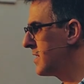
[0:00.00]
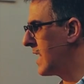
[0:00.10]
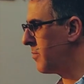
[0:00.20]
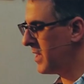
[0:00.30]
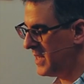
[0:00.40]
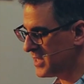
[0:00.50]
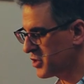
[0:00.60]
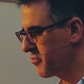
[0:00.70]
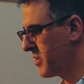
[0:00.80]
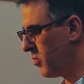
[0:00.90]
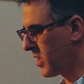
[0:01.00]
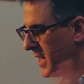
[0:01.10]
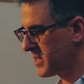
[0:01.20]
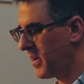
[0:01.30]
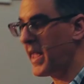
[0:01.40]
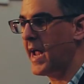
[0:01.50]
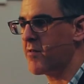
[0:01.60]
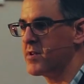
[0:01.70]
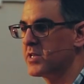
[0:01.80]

dabble in history and all kinds of other areas,